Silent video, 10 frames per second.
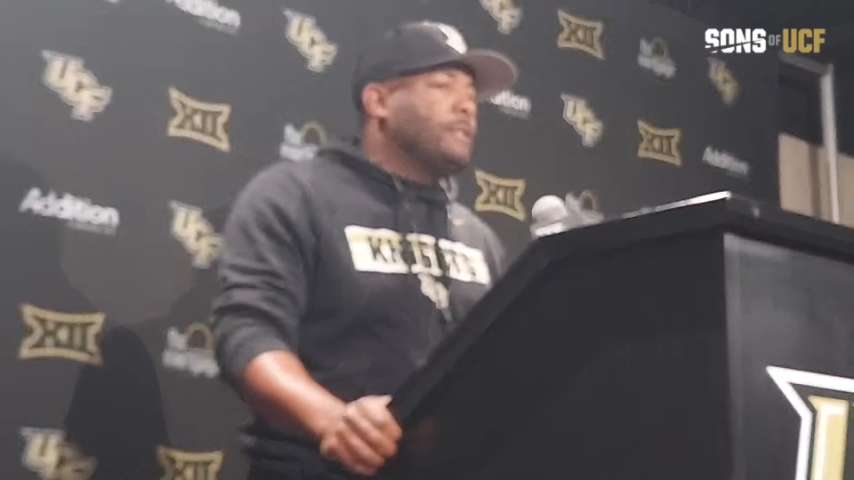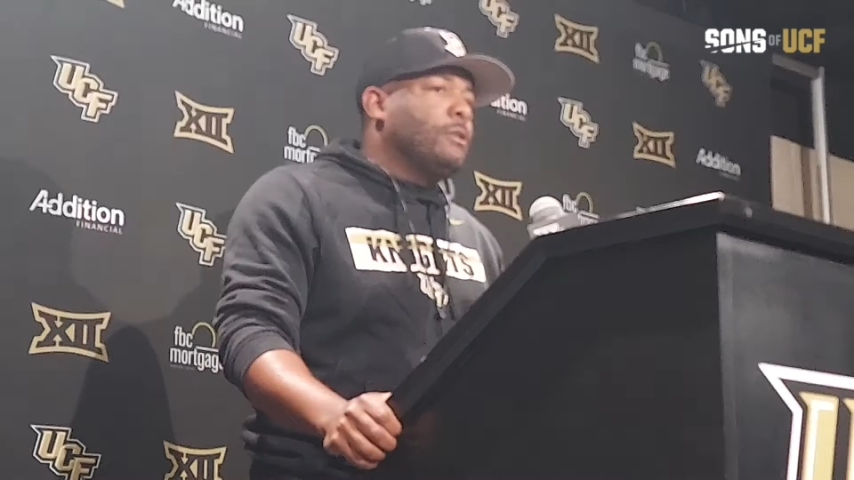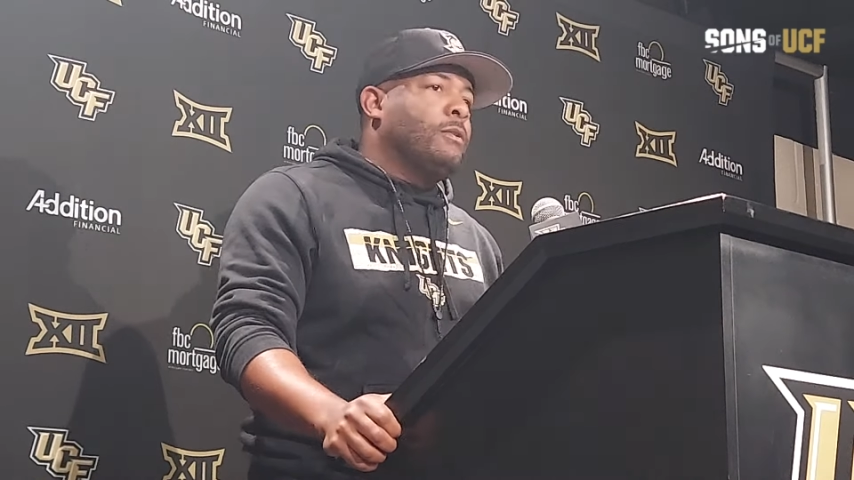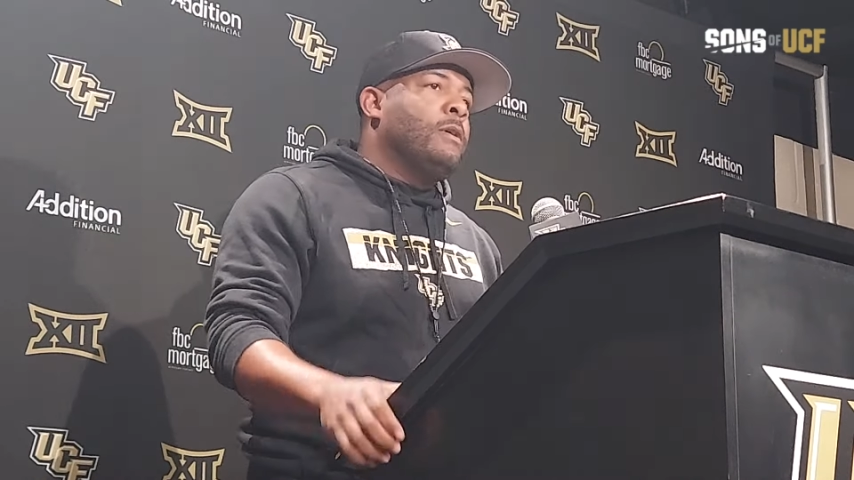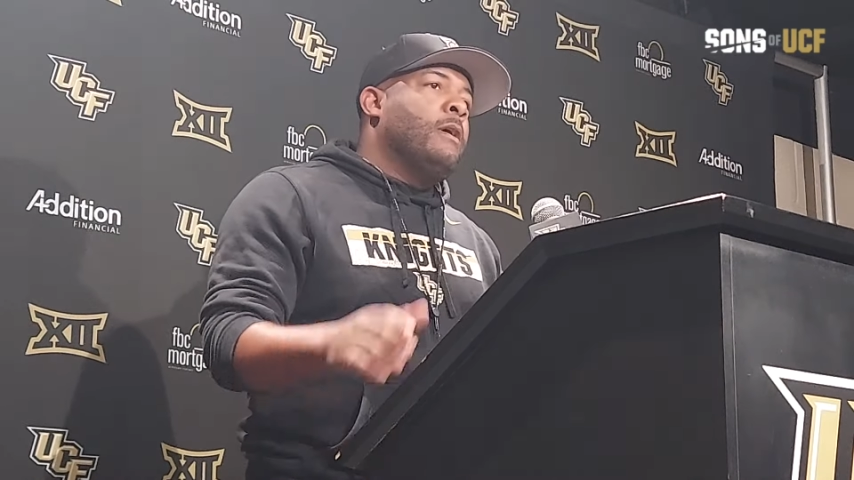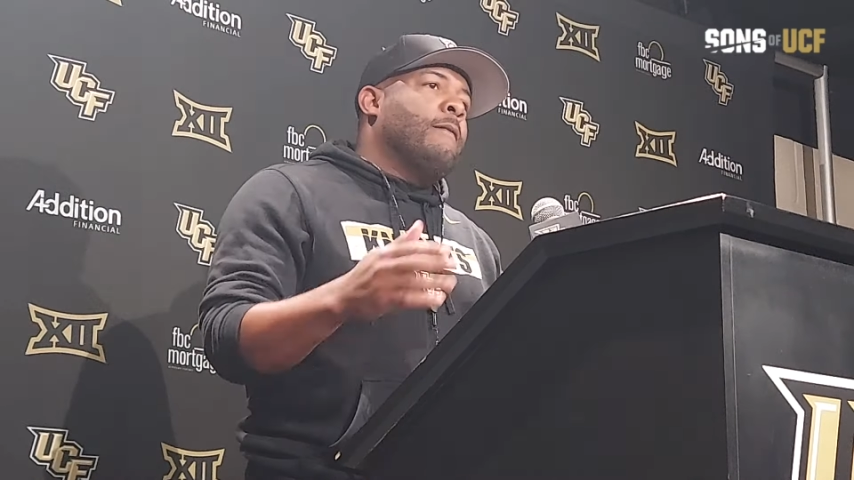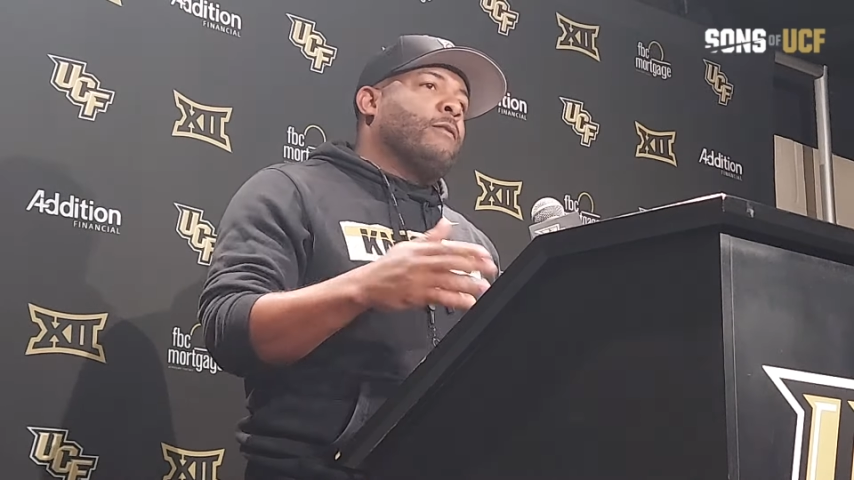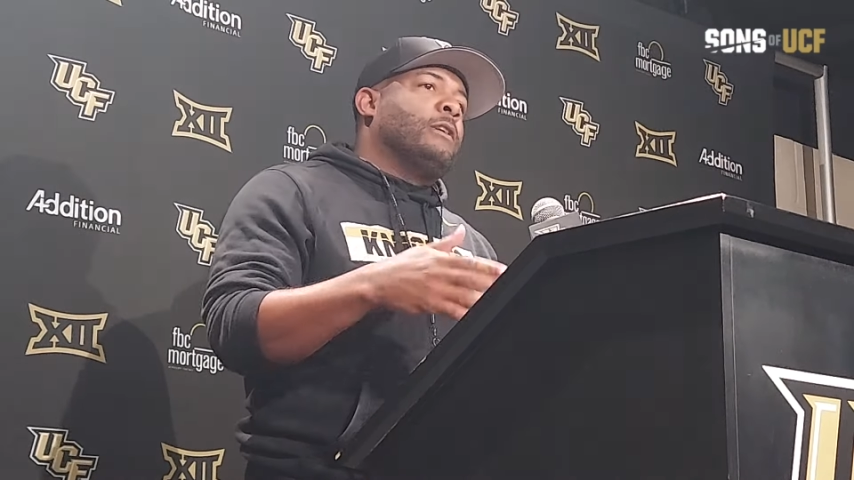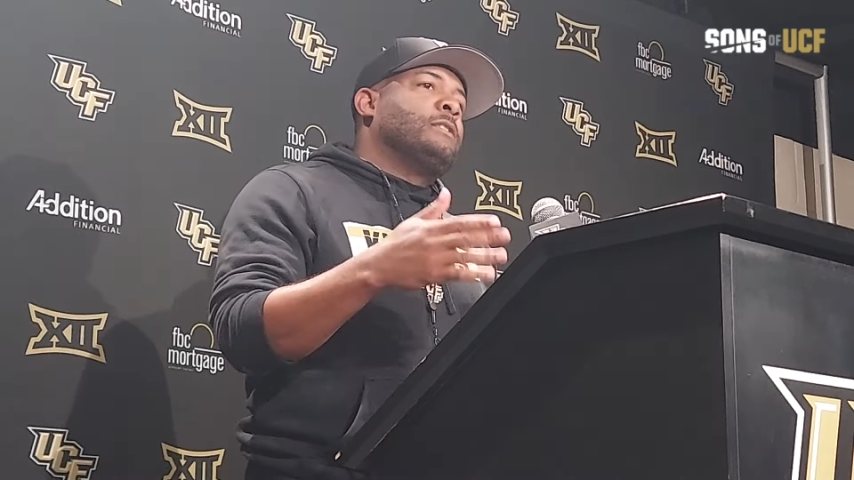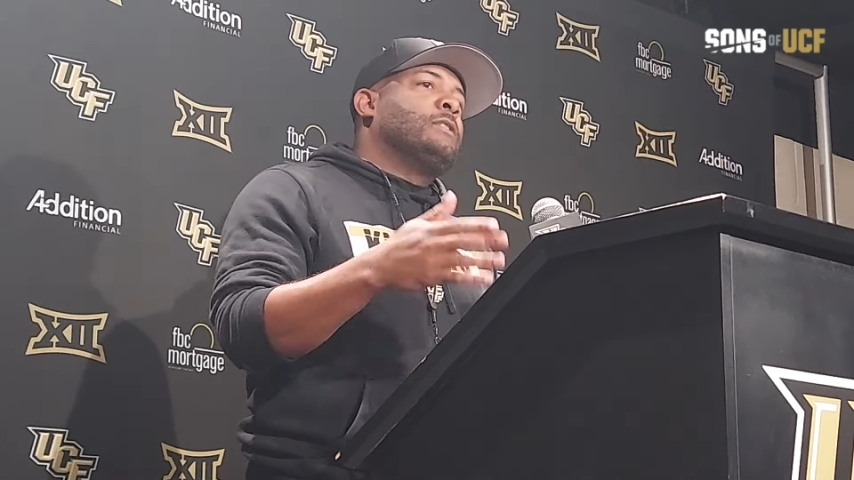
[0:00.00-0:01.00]
So
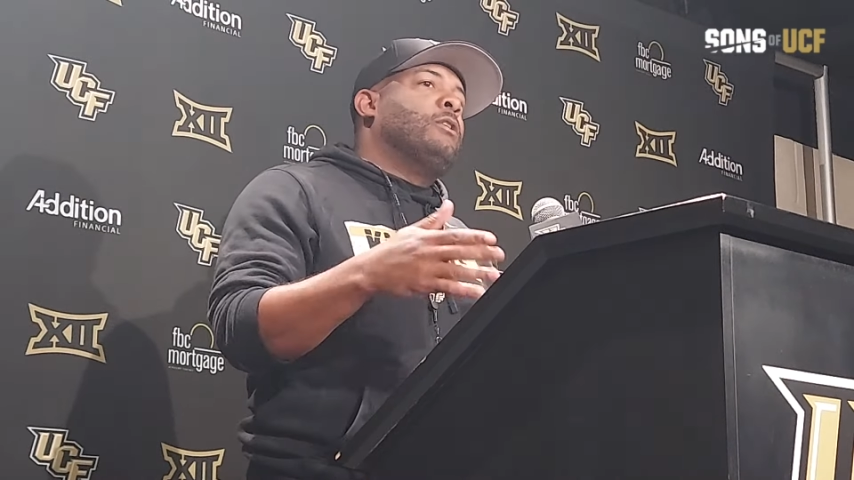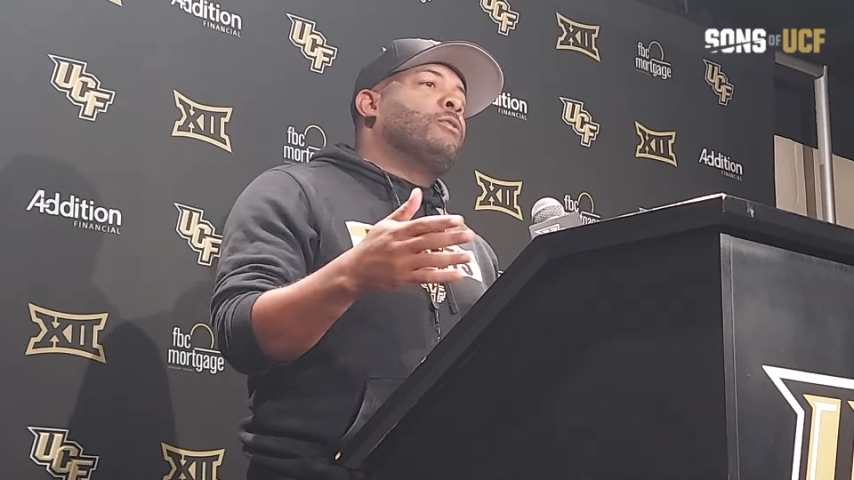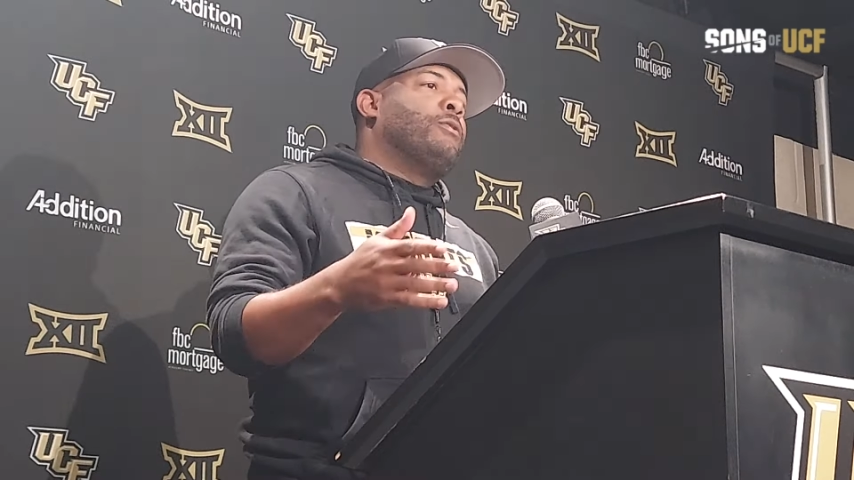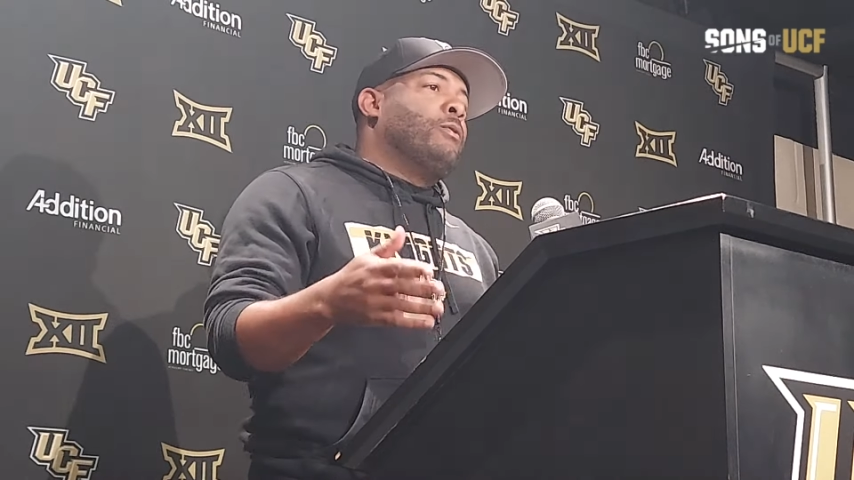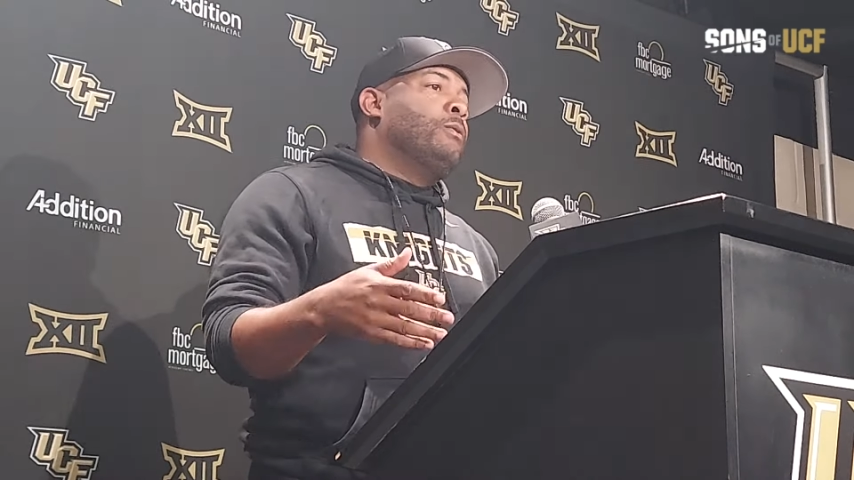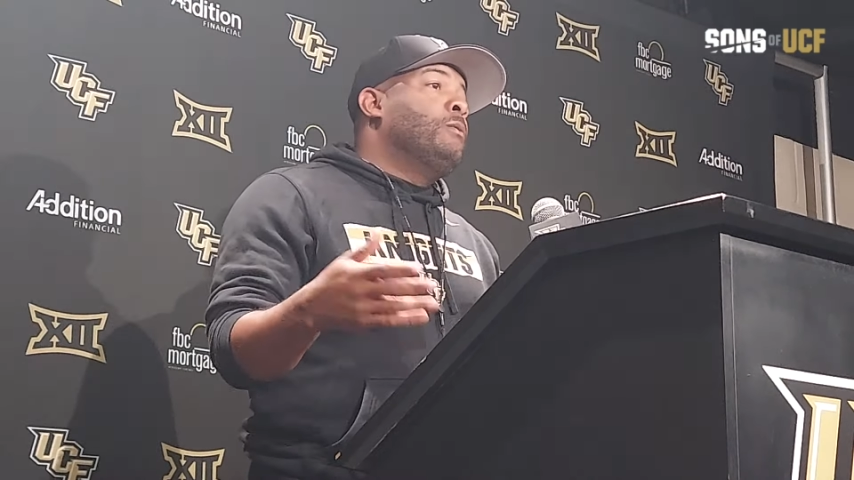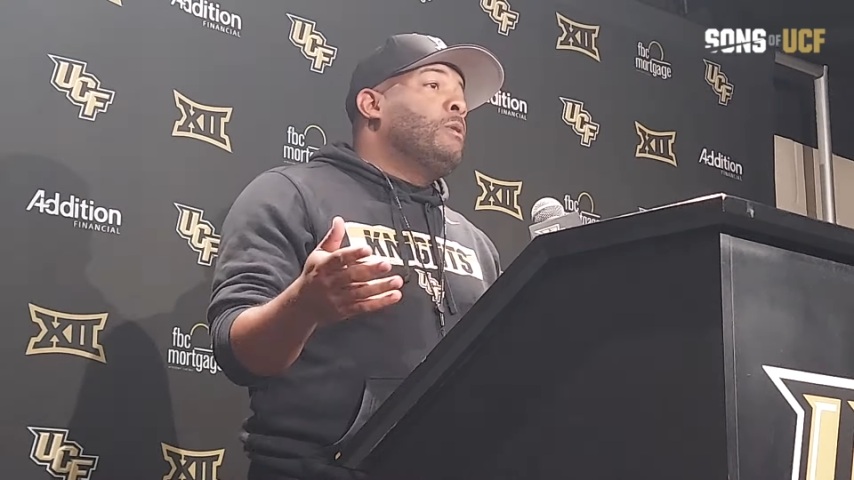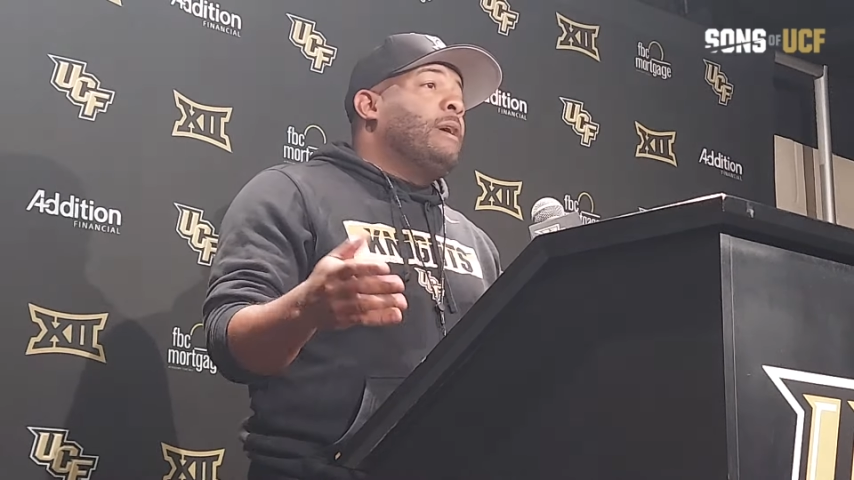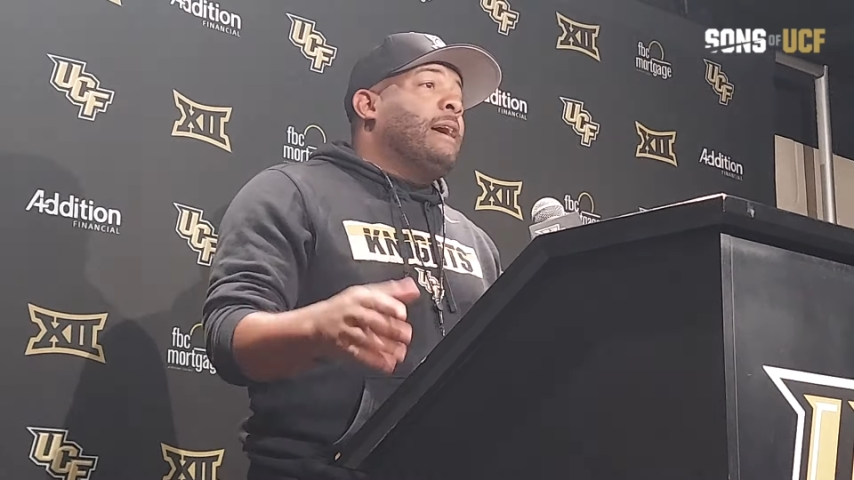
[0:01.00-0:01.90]
for us to go through